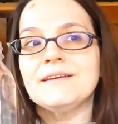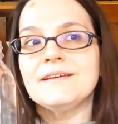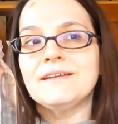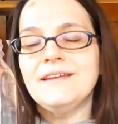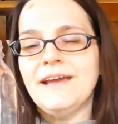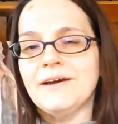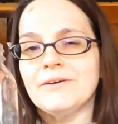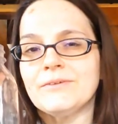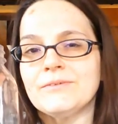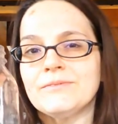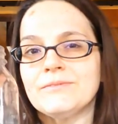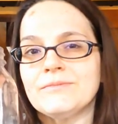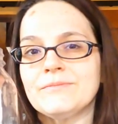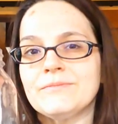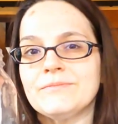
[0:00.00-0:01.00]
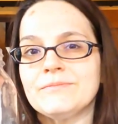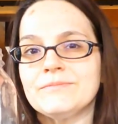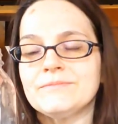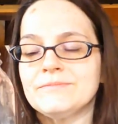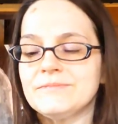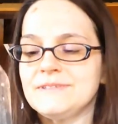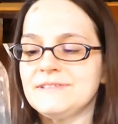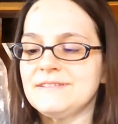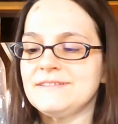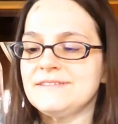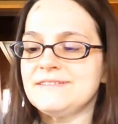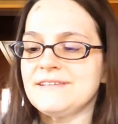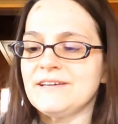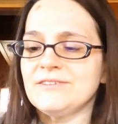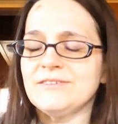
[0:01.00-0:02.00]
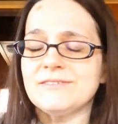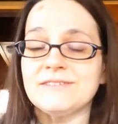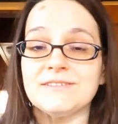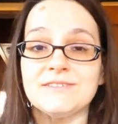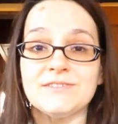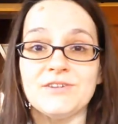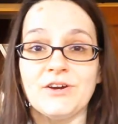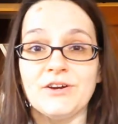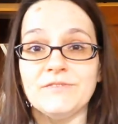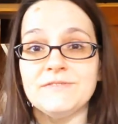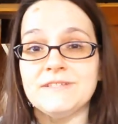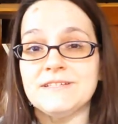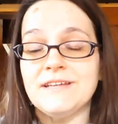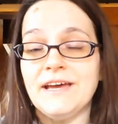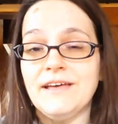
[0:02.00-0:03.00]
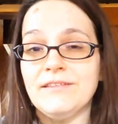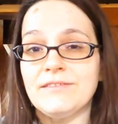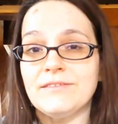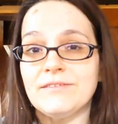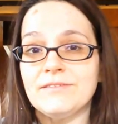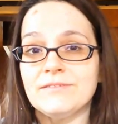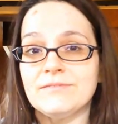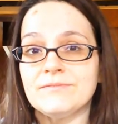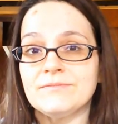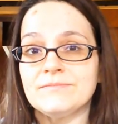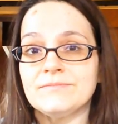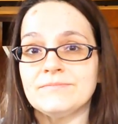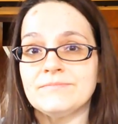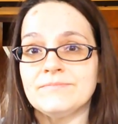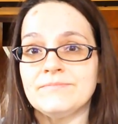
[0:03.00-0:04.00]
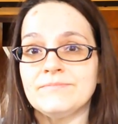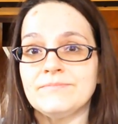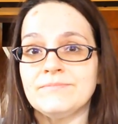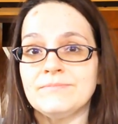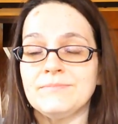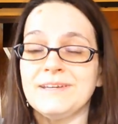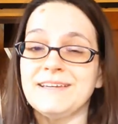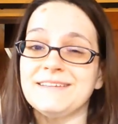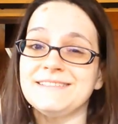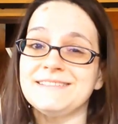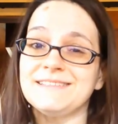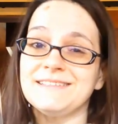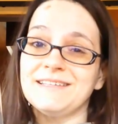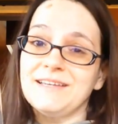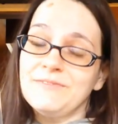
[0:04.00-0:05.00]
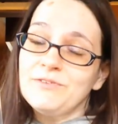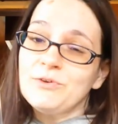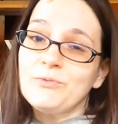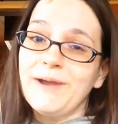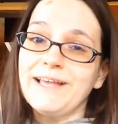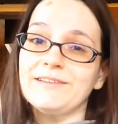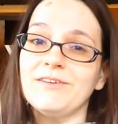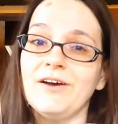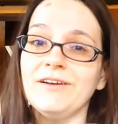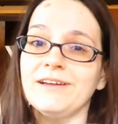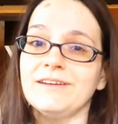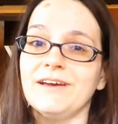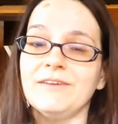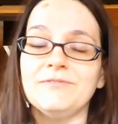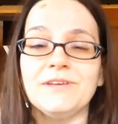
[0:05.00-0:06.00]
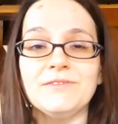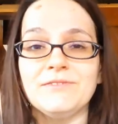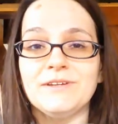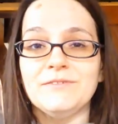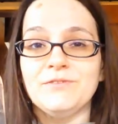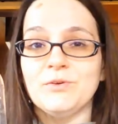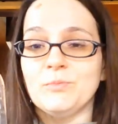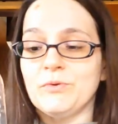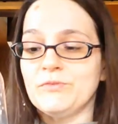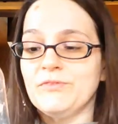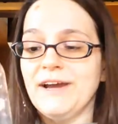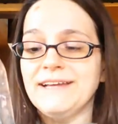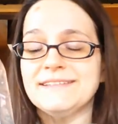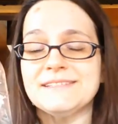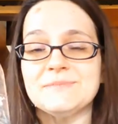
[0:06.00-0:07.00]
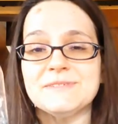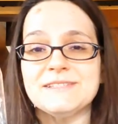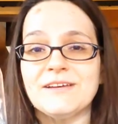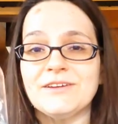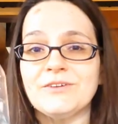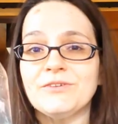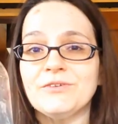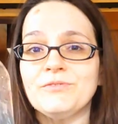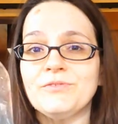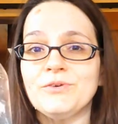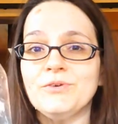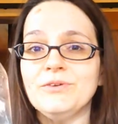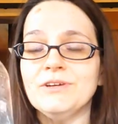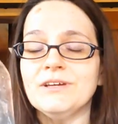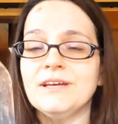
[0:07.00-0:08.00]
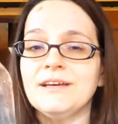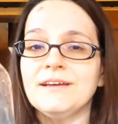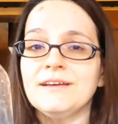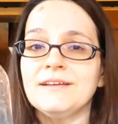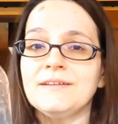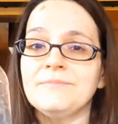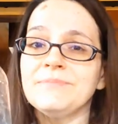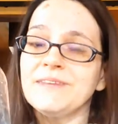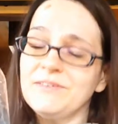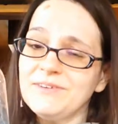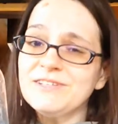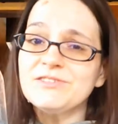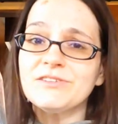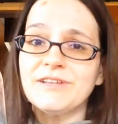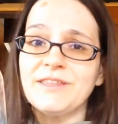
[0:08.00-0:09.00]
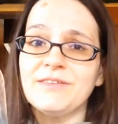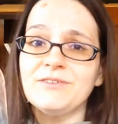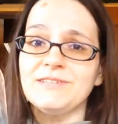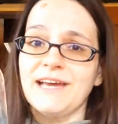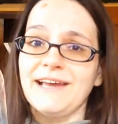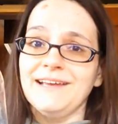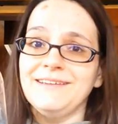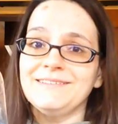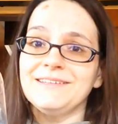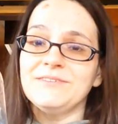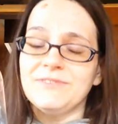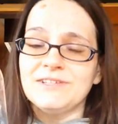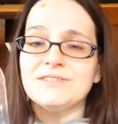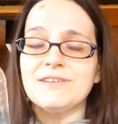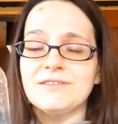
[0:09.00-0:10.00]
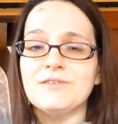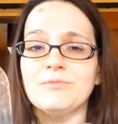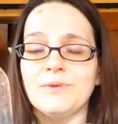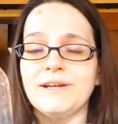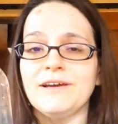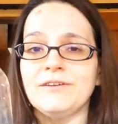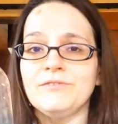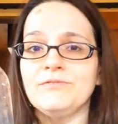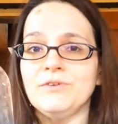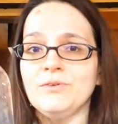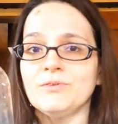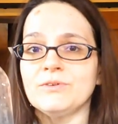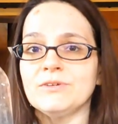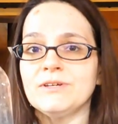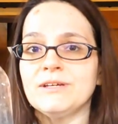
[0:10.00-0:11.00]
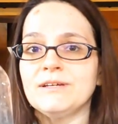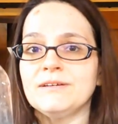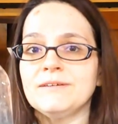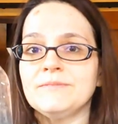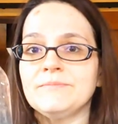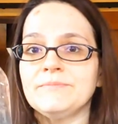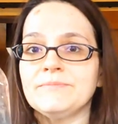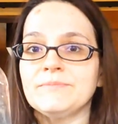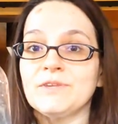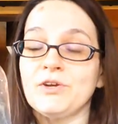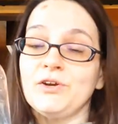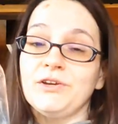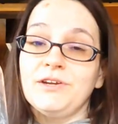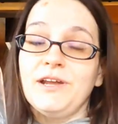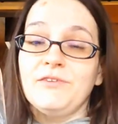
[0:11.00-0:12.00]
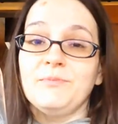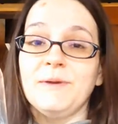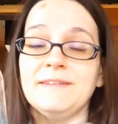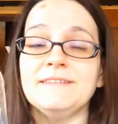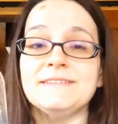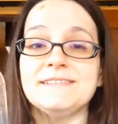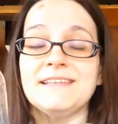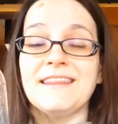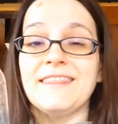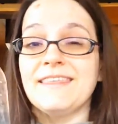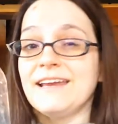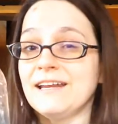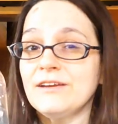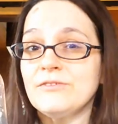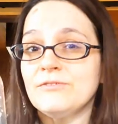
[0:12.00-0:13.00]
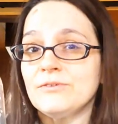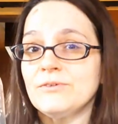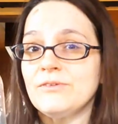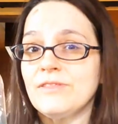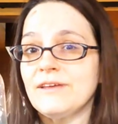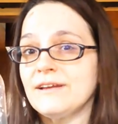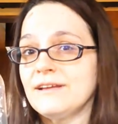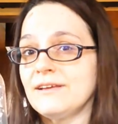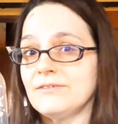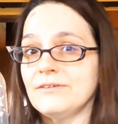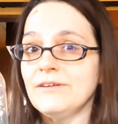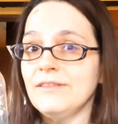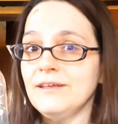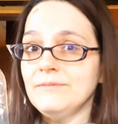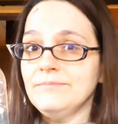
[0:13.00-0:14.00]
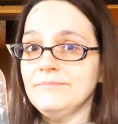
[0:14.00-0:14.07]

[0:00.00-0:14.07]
Now, do the cells starve to death? Because if you wait long enough, even if you provide some cellular food, eventually they'll die. Eventually they'll run out of food. Could it have been the synthetic food that killed them?